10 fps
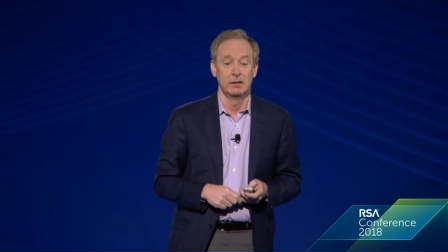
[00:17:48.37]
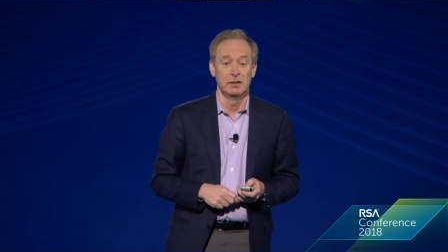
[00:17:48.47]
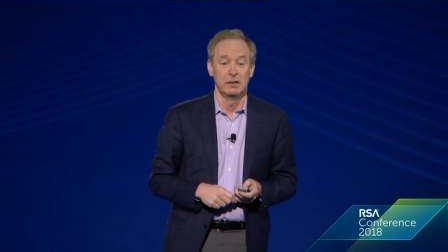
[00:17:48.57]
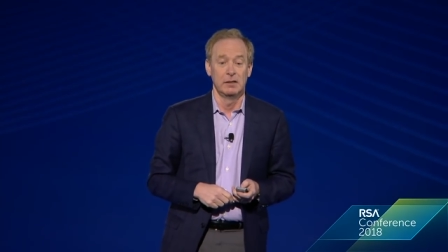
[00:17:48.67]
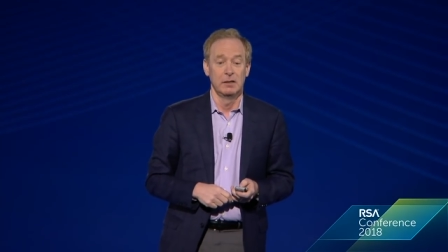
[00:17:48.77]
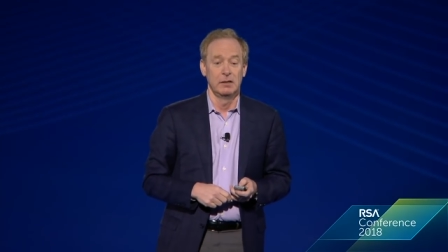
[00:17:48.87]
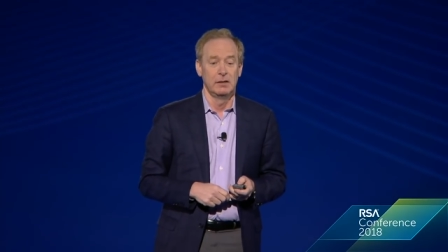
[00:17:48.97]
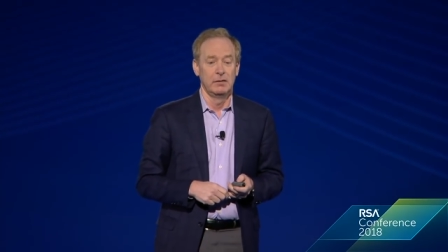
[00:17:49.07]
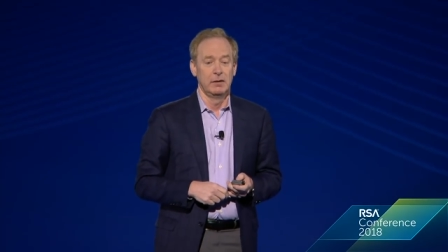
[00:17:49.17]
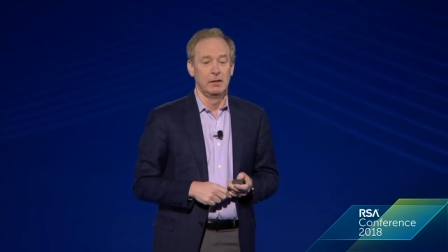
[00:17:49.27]
It was very
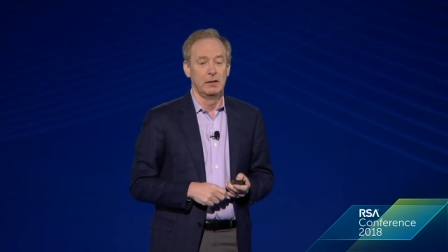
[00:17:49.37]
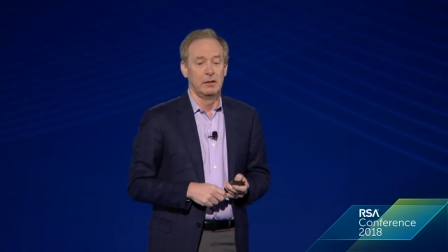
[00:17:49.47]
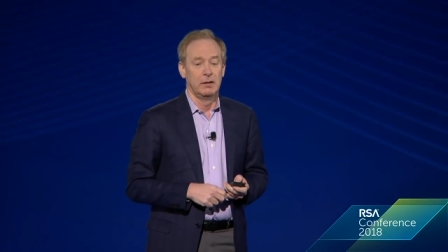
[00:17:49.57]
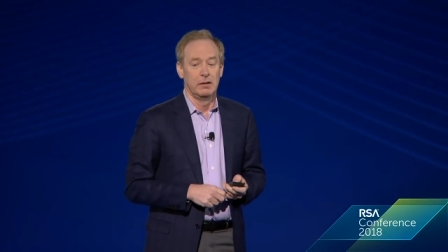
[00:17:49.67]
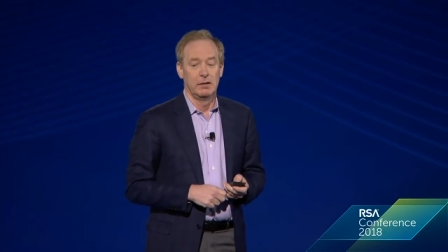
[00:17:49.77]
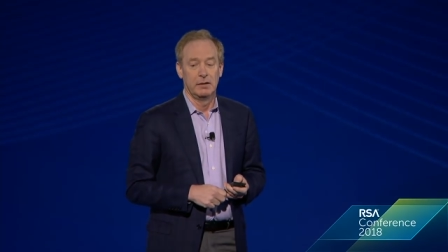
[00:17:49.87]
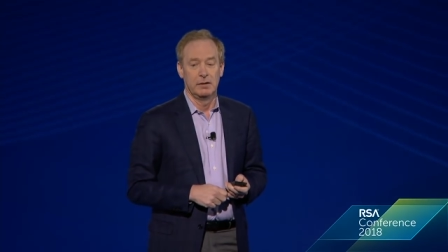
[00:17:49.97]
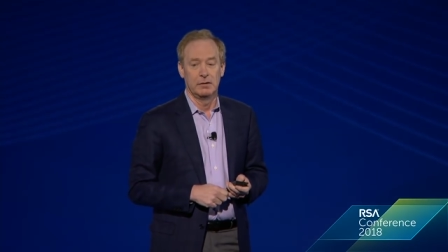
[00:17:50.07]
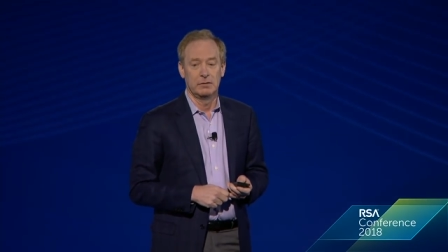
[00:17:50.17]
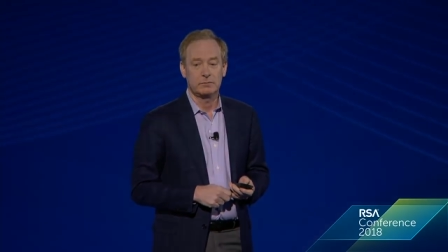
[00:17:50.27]
creepy
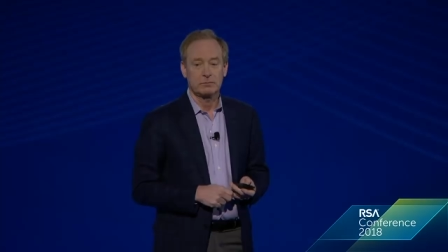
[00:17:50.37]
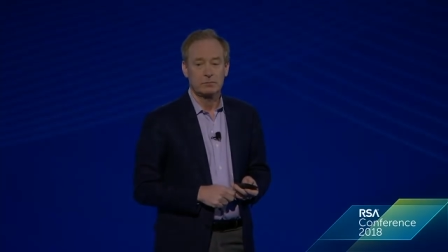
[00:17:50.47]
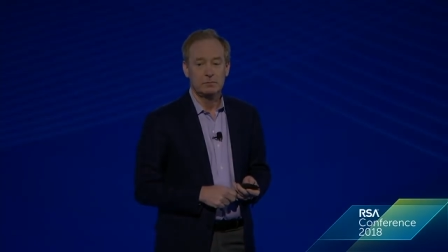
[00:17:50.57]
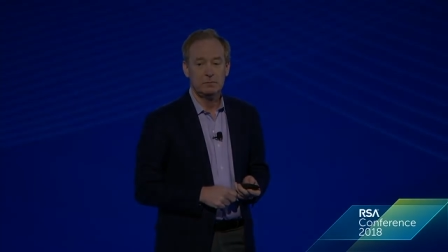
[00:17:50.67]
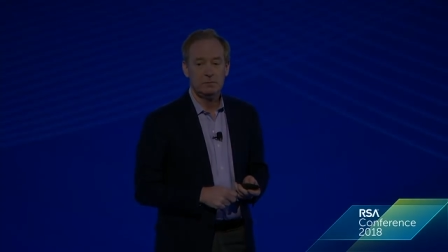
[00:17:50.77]
walking into a